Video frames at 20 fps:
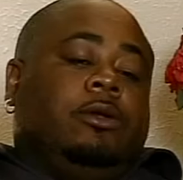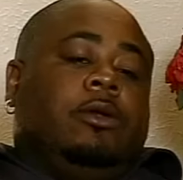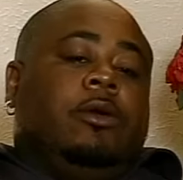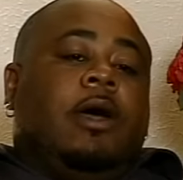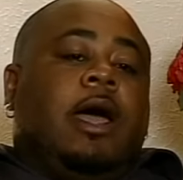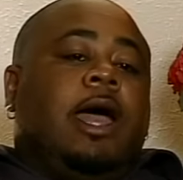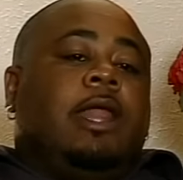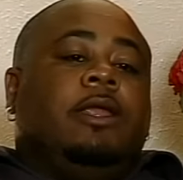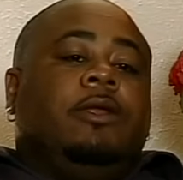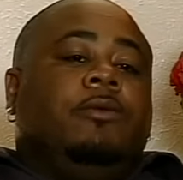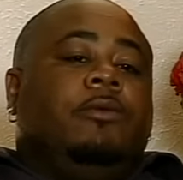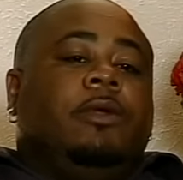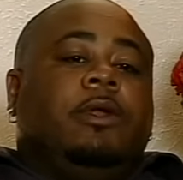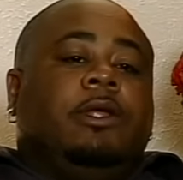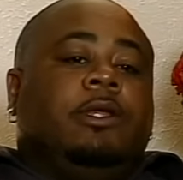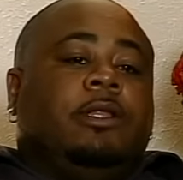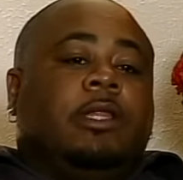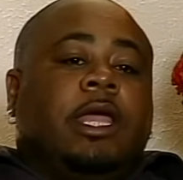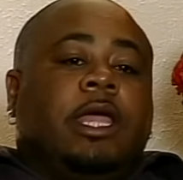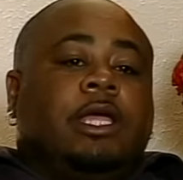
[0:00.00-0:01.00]
You know, I didn't
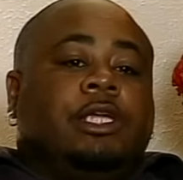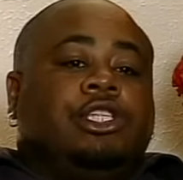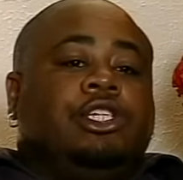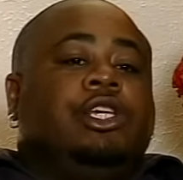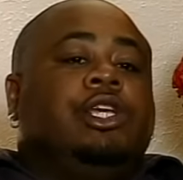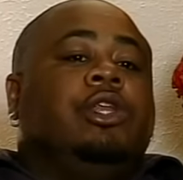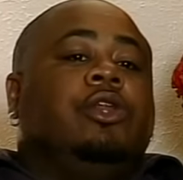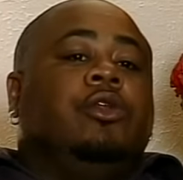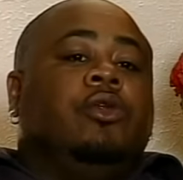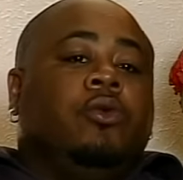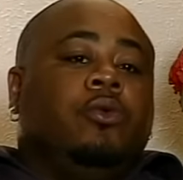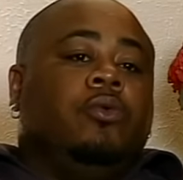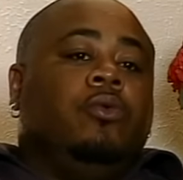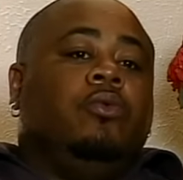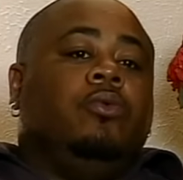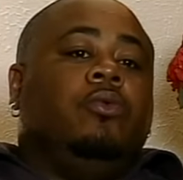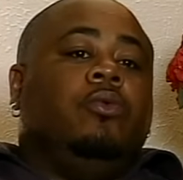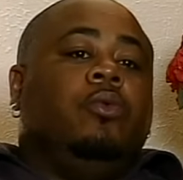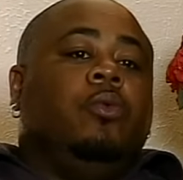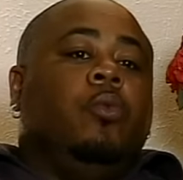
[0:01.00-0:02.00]
really think she
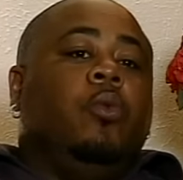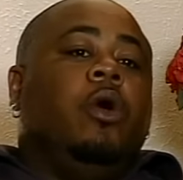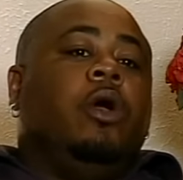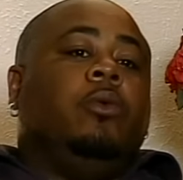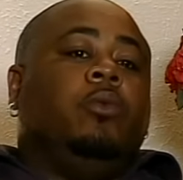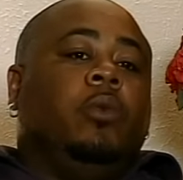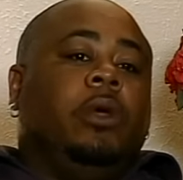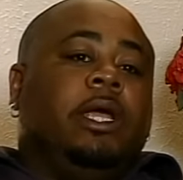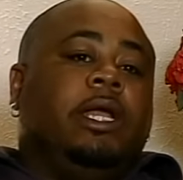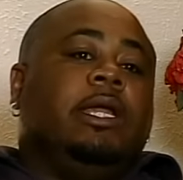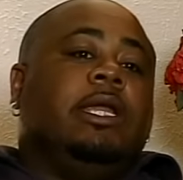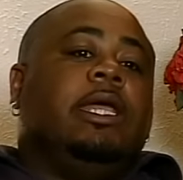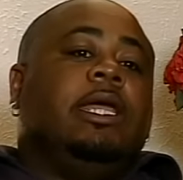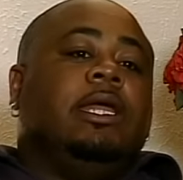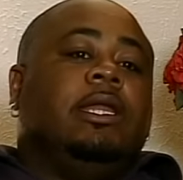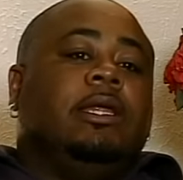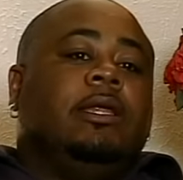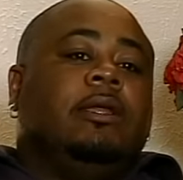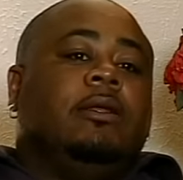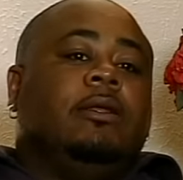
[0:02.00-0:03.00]
knew what we
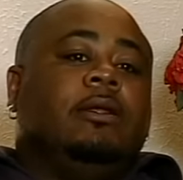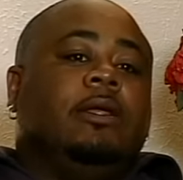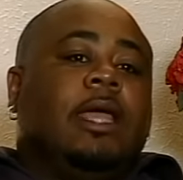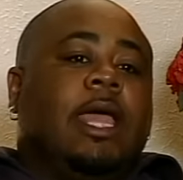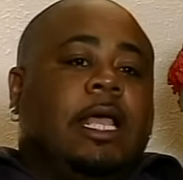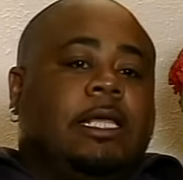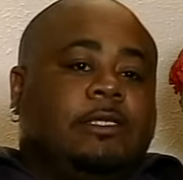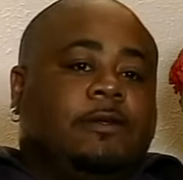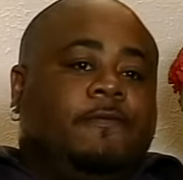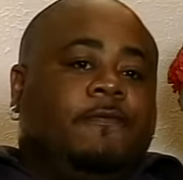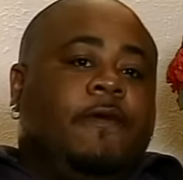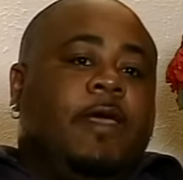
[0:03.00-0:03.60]
needed as a